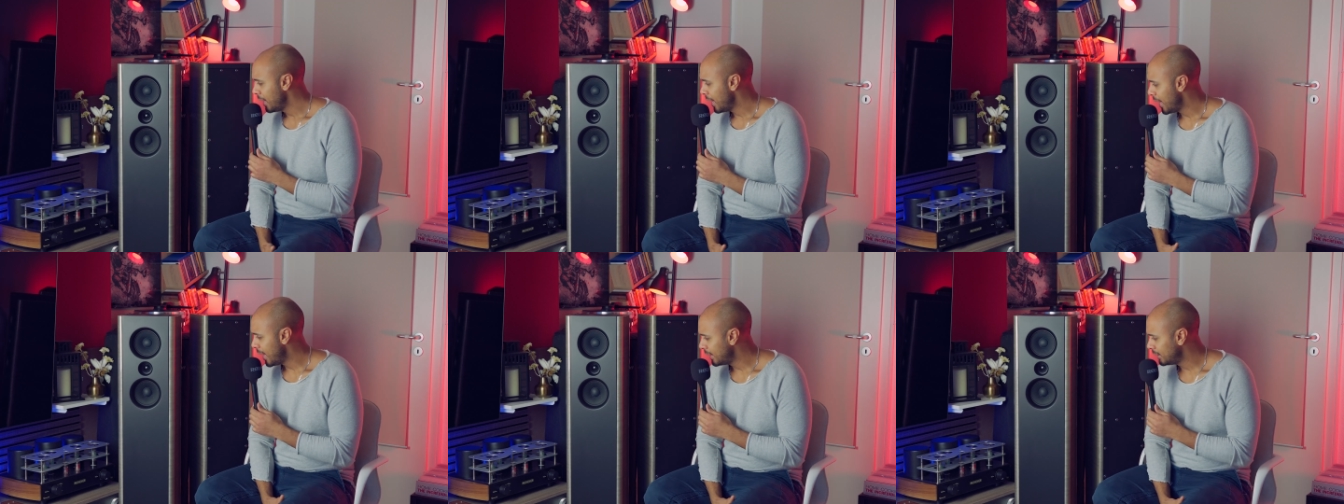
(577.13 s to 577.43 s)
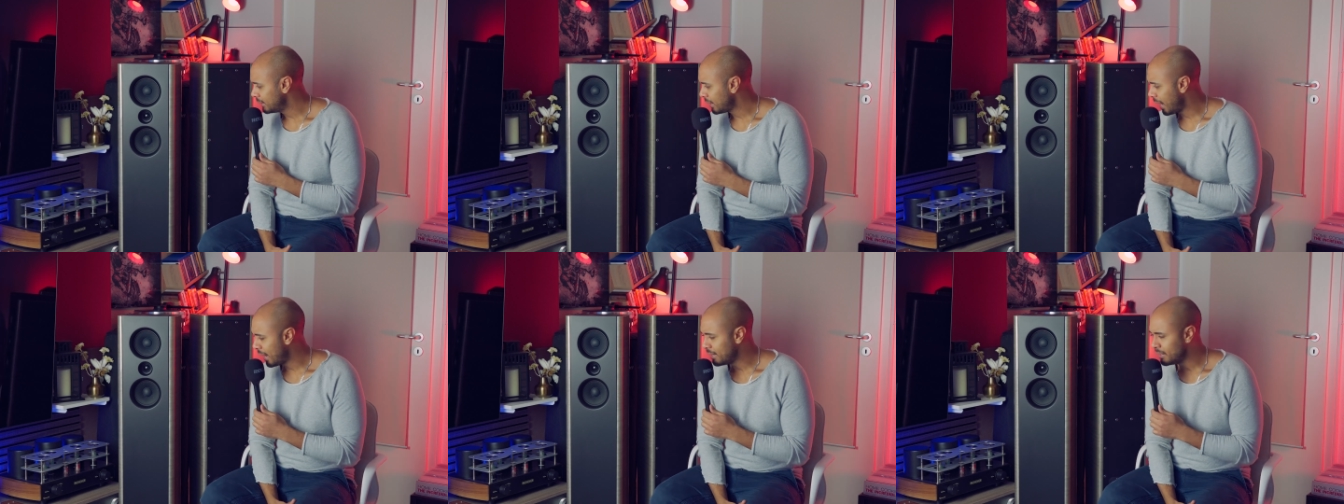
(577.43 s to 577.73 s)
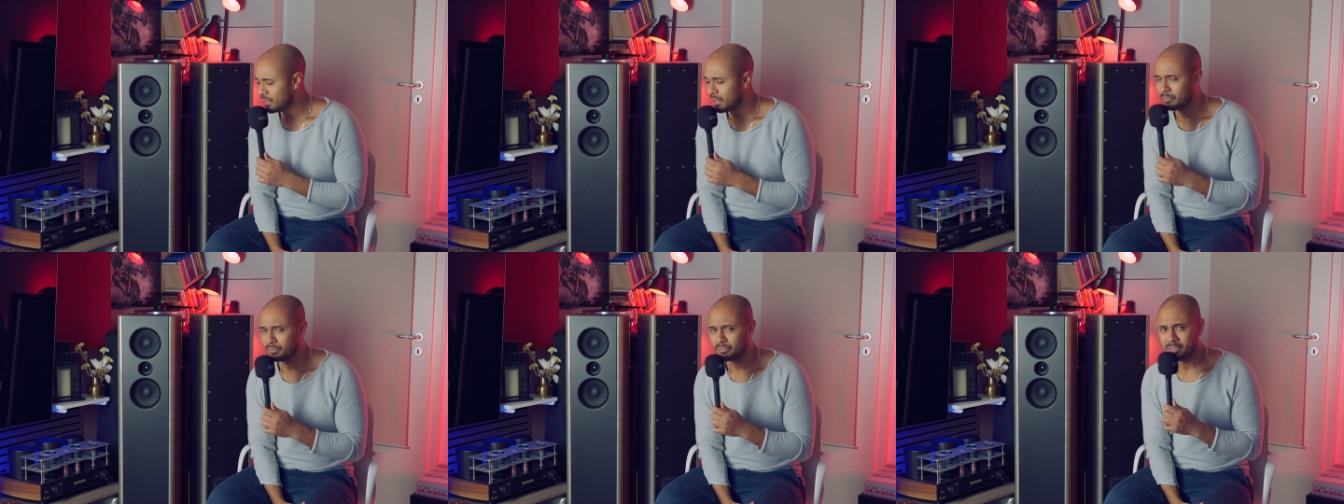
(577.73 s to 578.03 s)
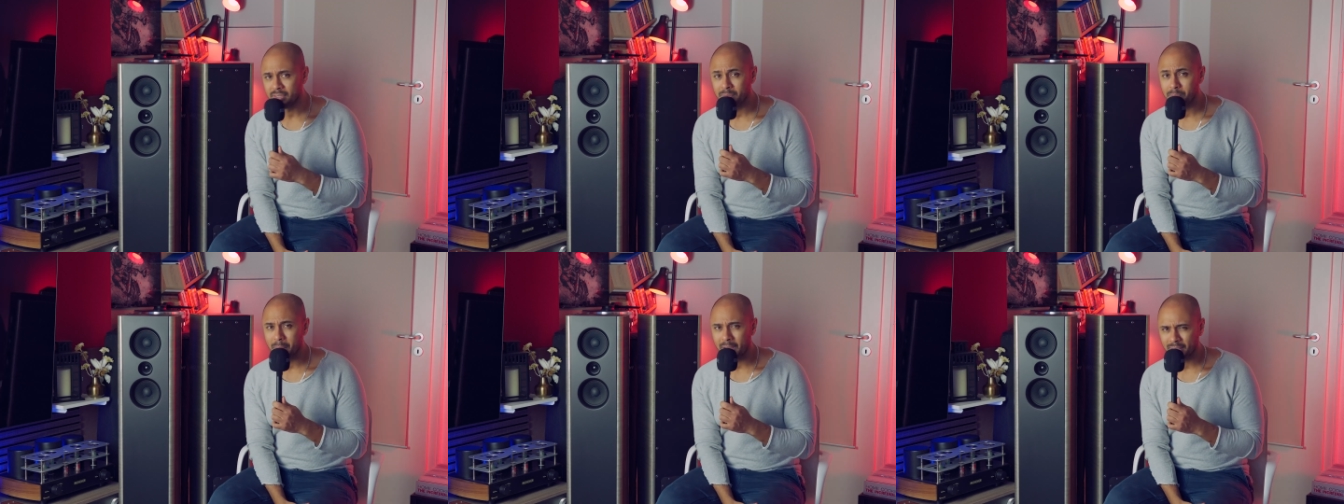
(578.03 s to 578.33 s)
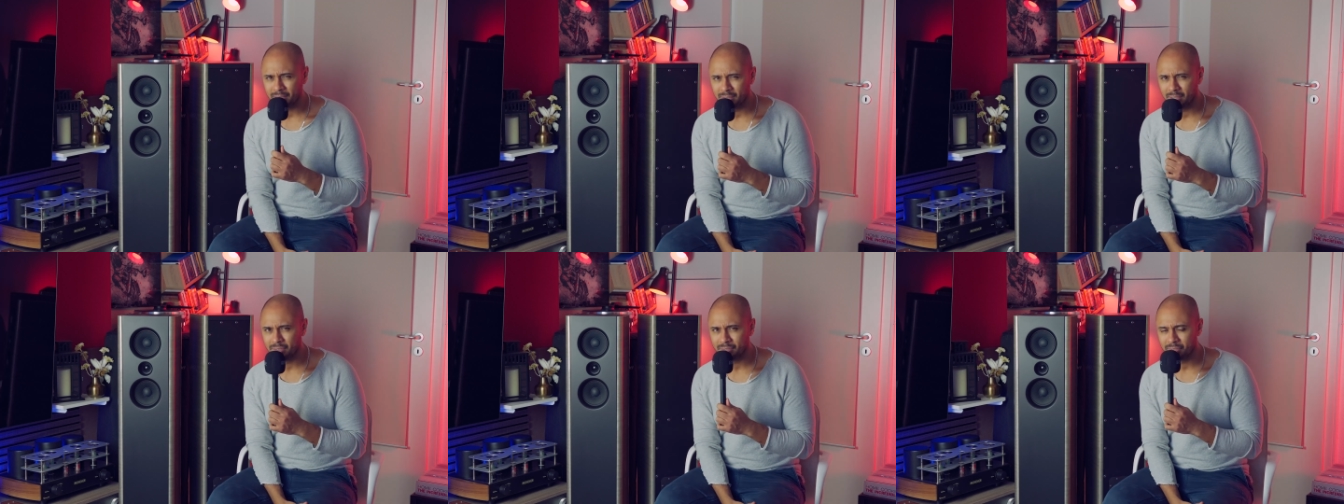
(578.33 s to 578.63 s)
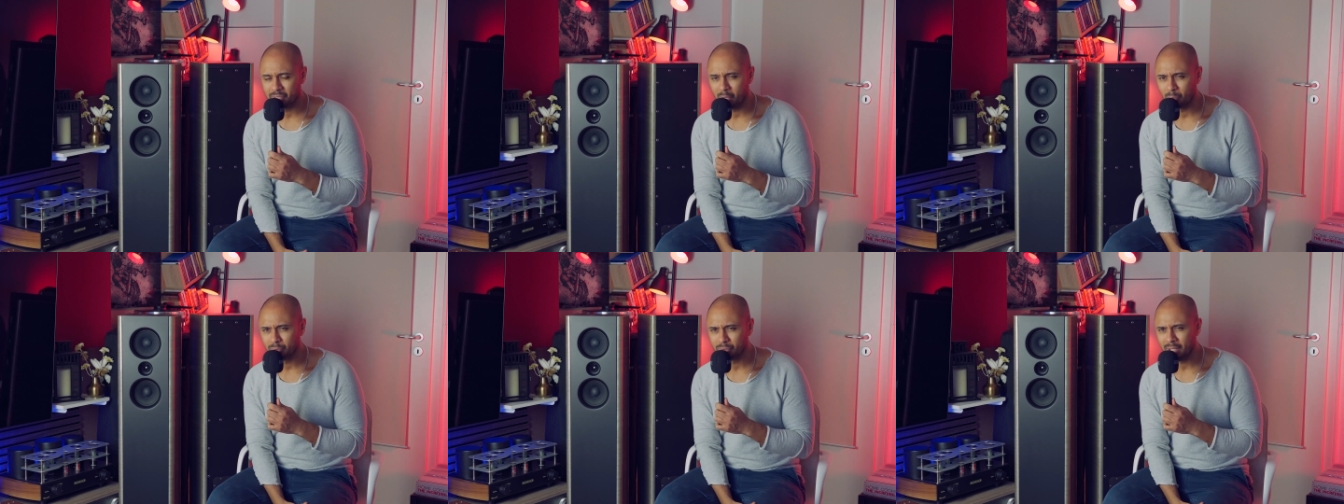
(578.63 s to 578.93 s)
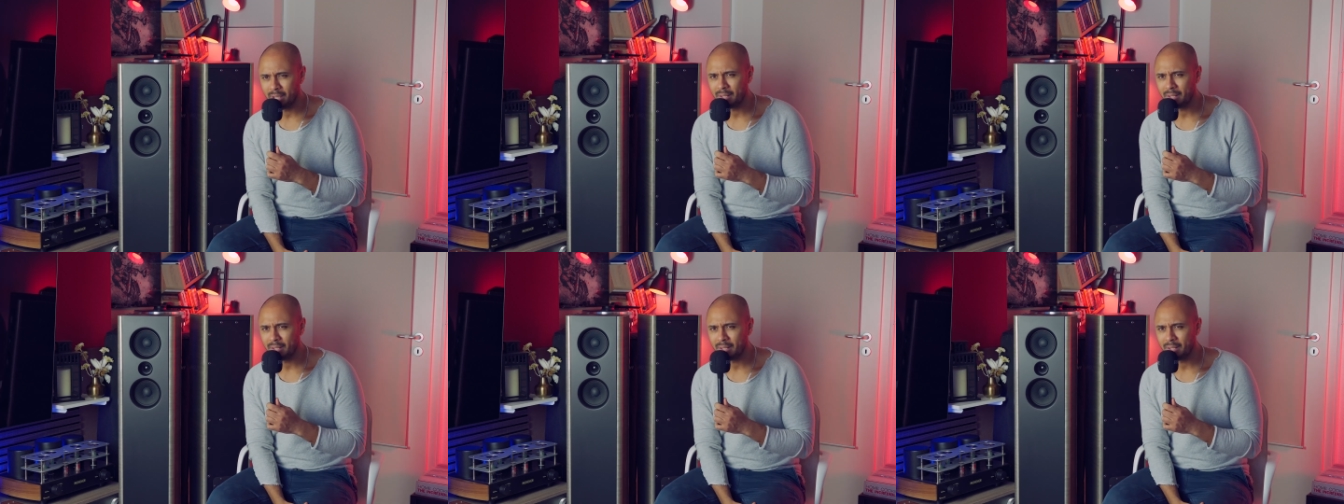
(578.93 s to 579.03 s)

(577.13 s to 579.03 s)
And I have this Mastersounds.